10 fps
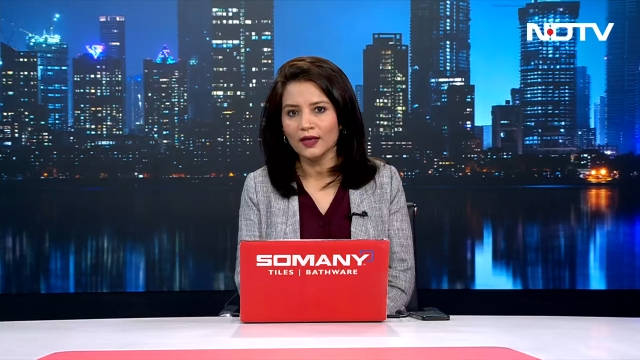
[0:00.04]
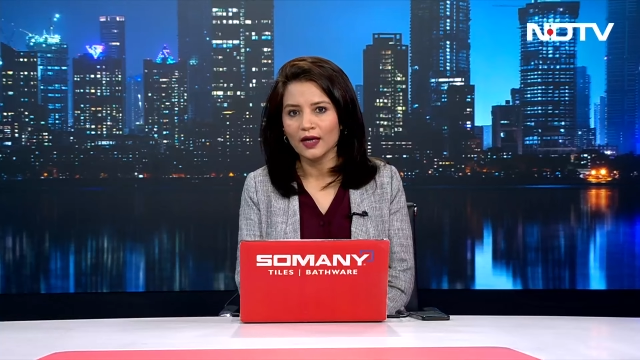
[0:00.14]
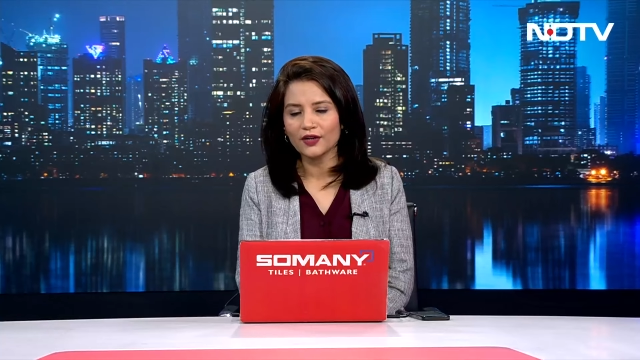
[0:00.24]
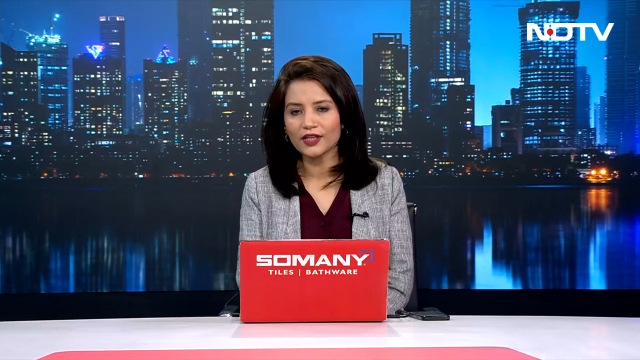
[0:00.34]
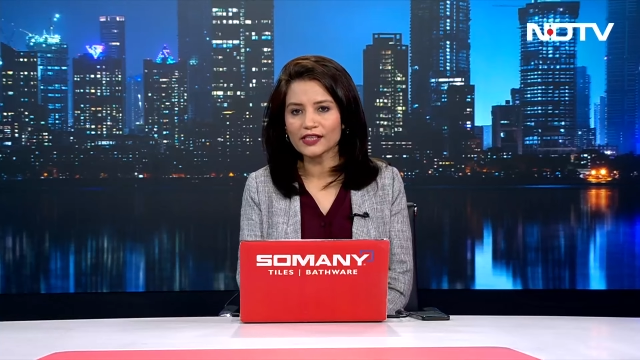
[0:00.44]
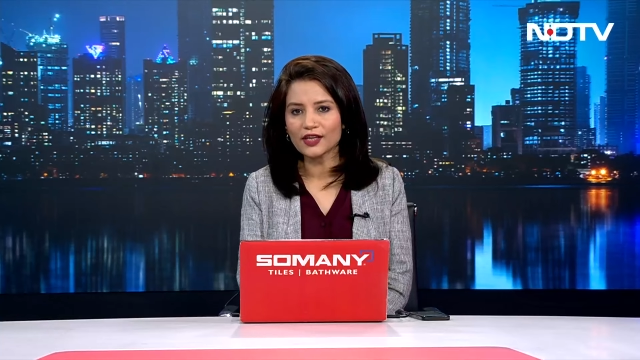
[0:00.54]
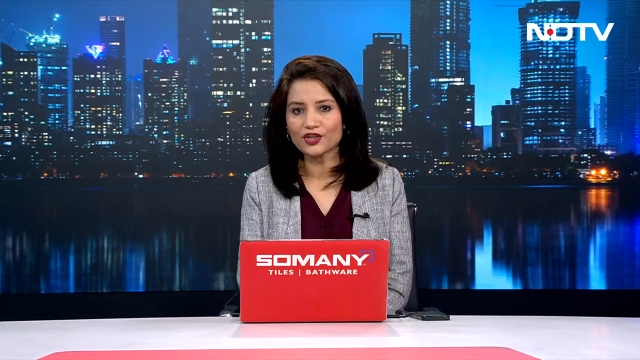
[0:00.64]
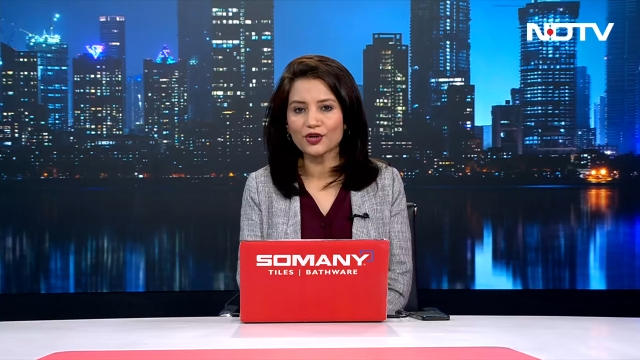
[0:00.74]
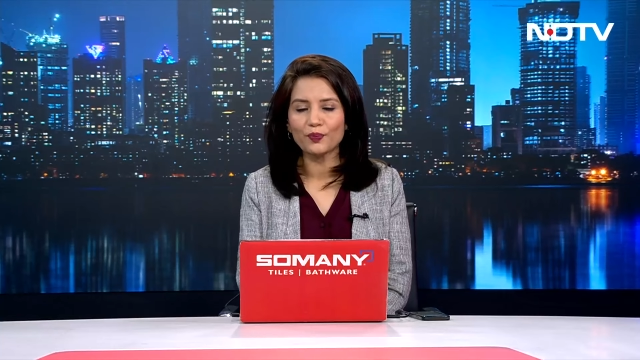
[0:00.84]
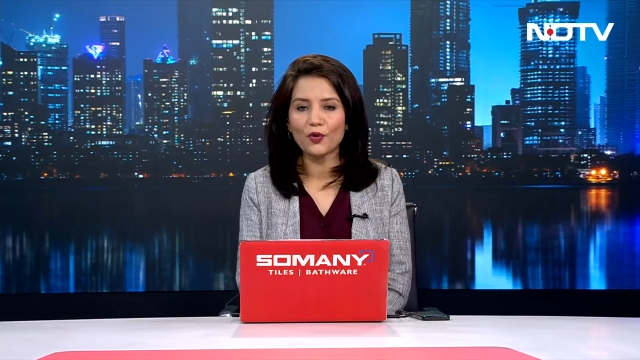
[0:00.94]
A
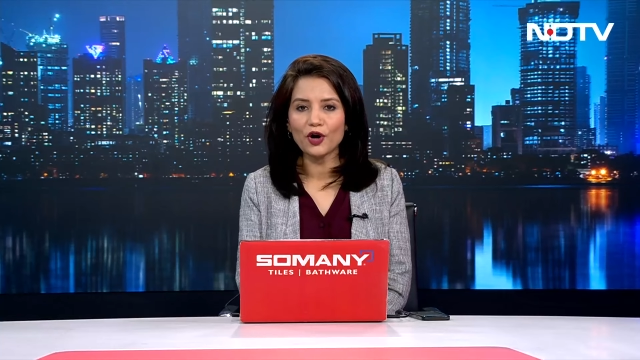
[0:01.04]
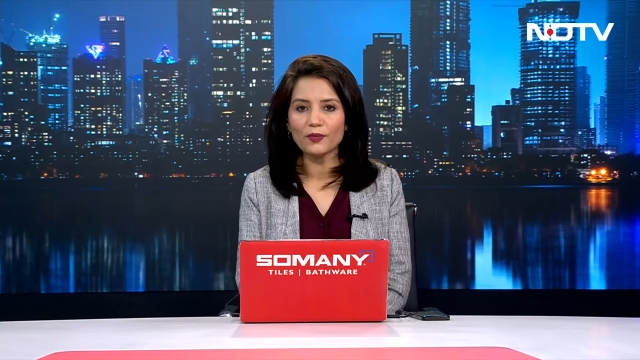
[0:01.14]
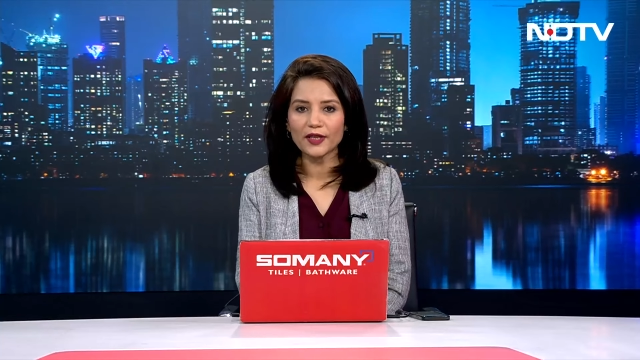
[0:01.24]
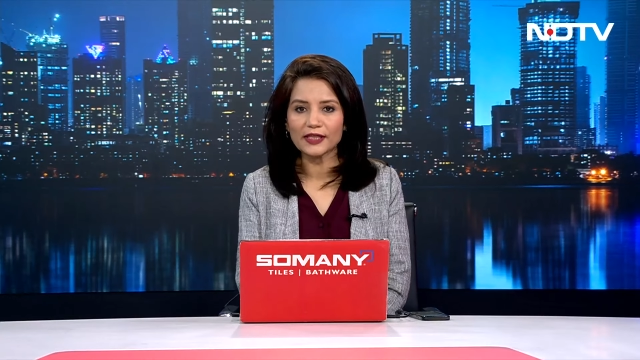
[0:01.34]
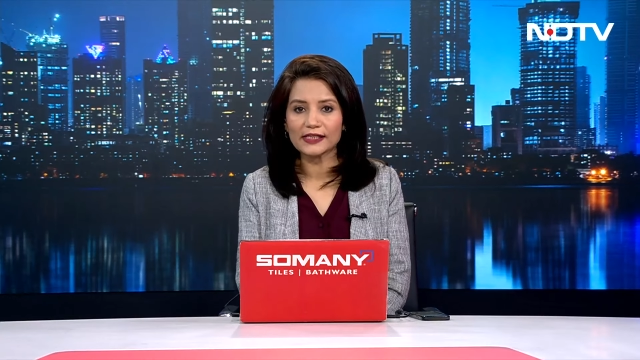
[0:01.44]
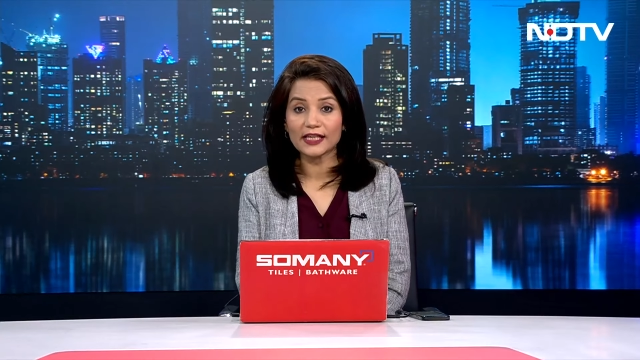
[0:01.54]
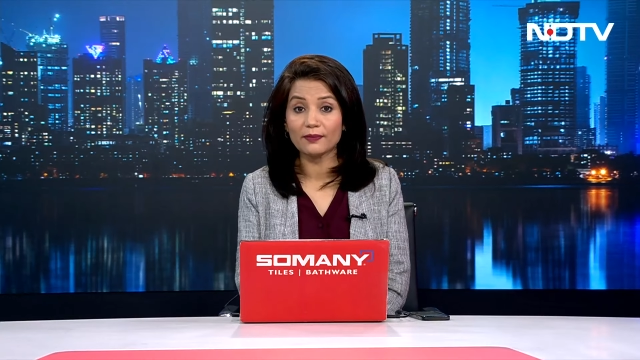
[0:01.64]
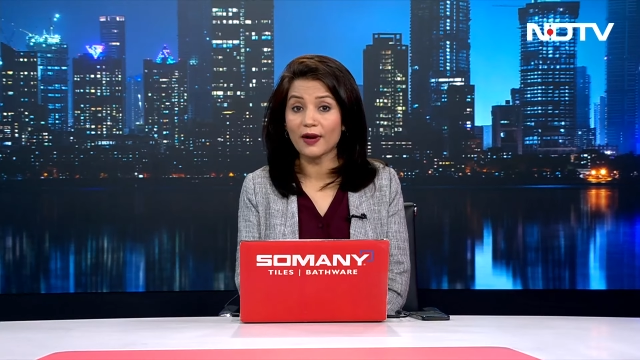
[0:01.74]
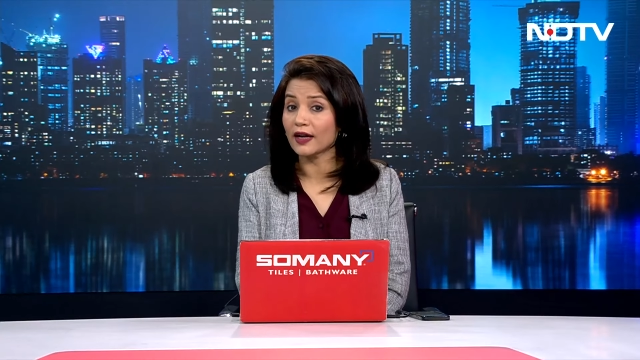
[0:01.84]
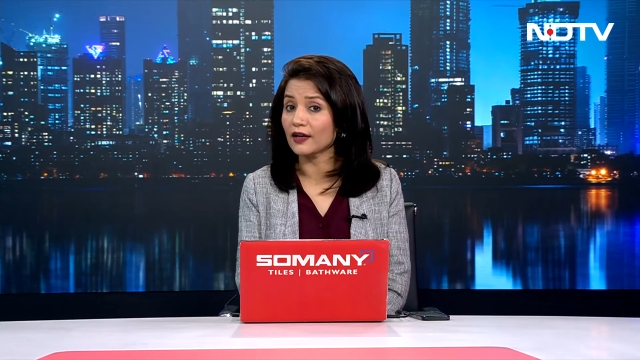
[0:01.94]
research report by the
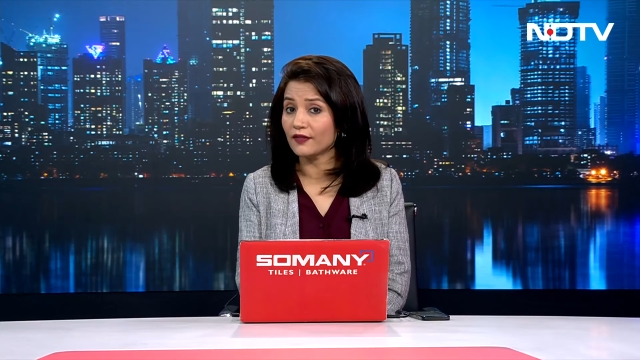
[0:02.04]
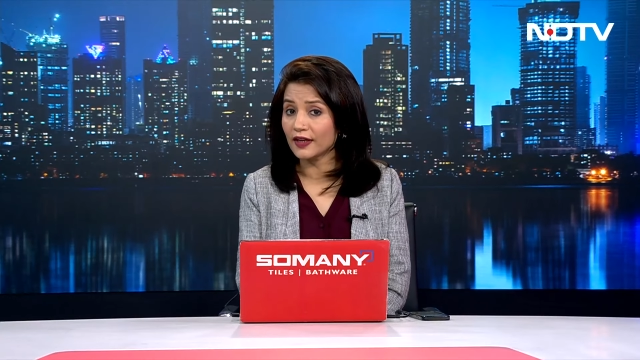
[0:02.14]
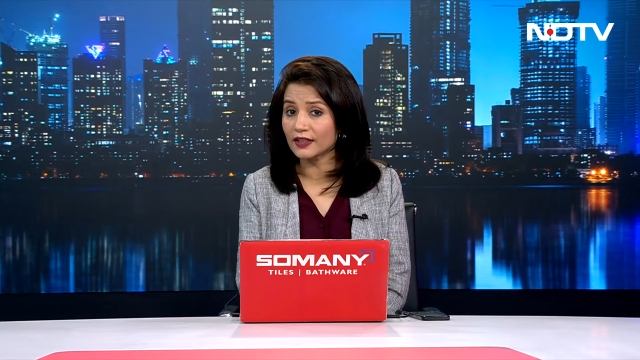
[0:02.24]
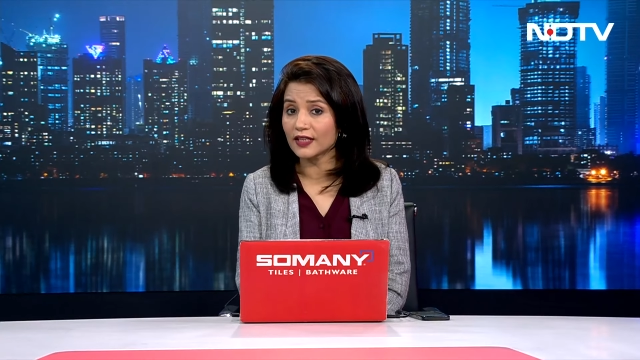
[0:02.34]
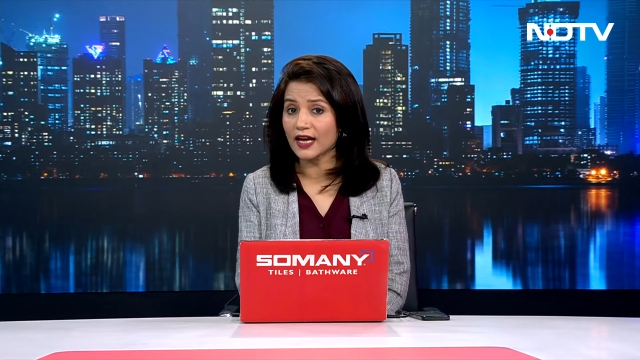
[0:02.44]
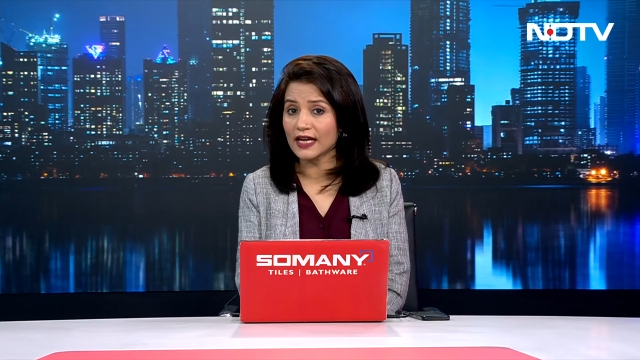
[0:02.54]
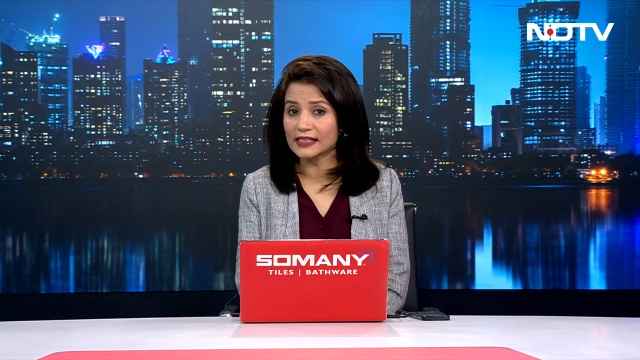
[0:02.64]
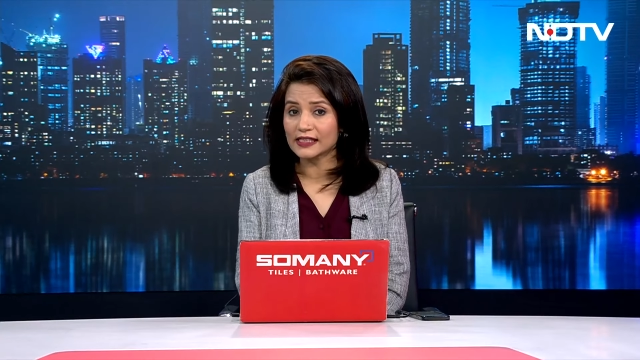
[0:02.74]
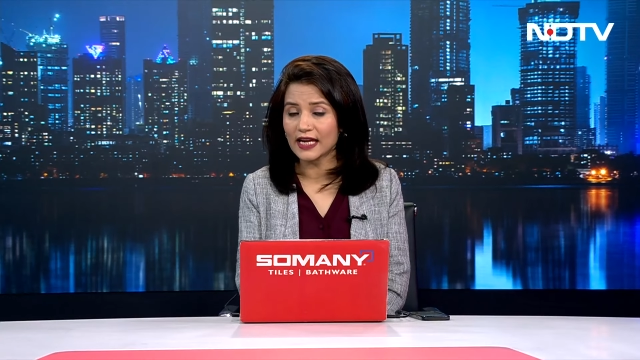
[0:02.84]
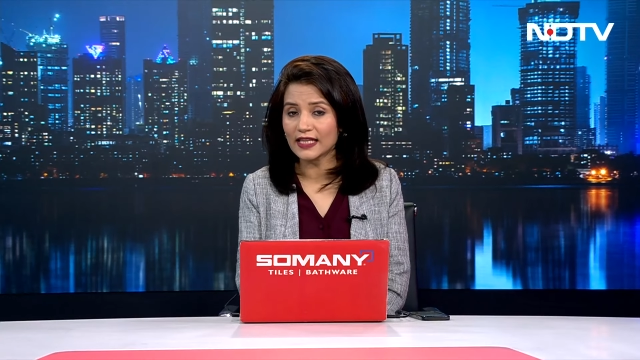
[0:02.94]
State Bank of India
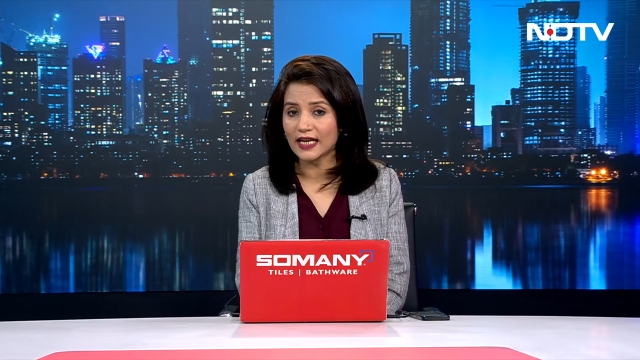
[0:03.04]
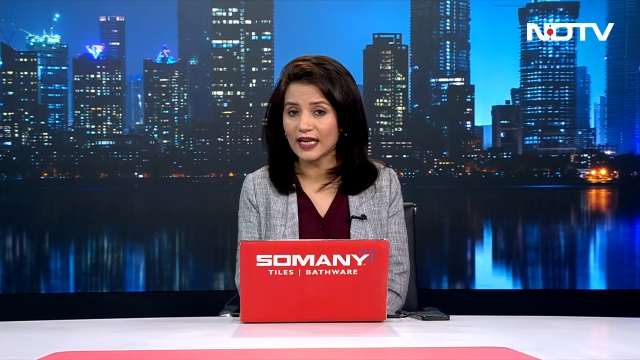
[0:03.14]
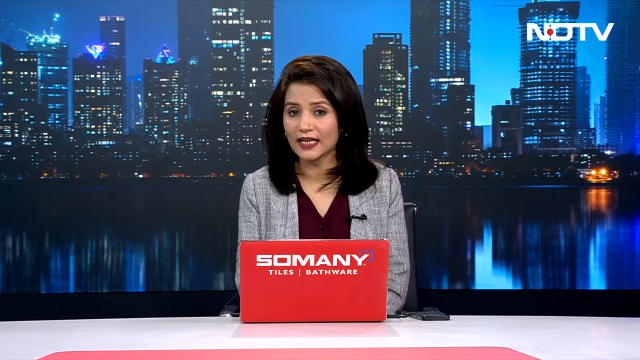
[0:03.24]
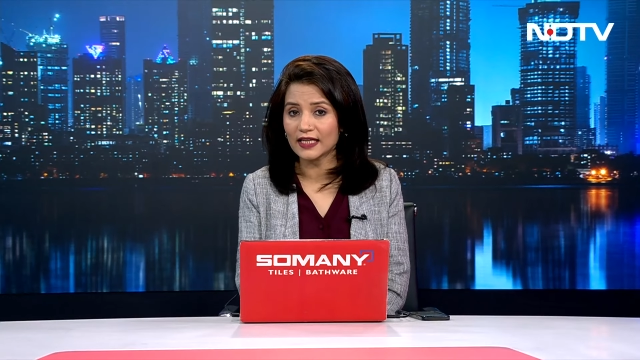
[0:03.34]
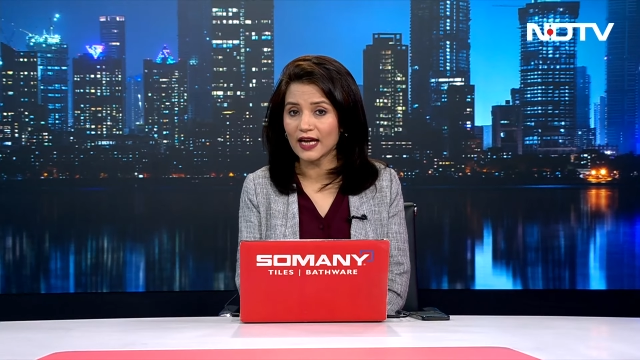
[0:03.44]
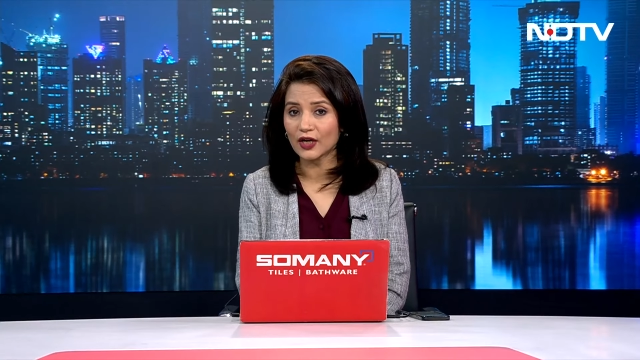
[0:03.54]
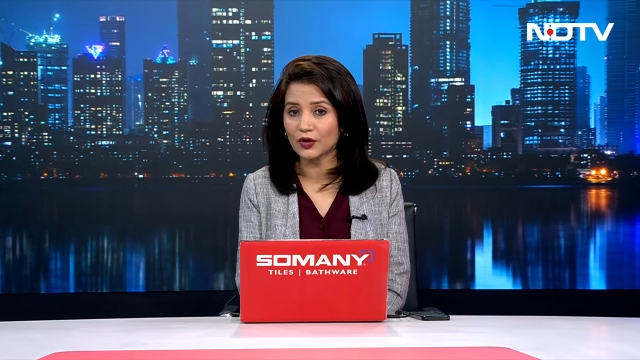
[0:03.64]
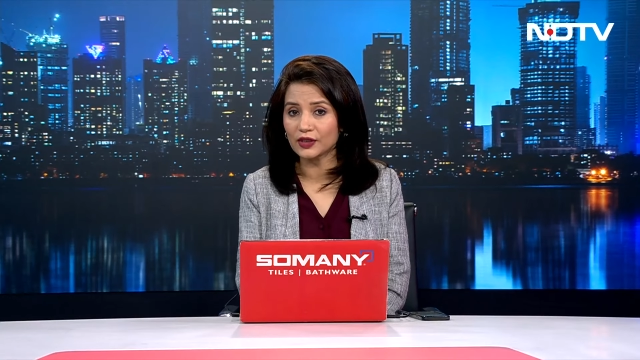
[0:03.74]
has said that India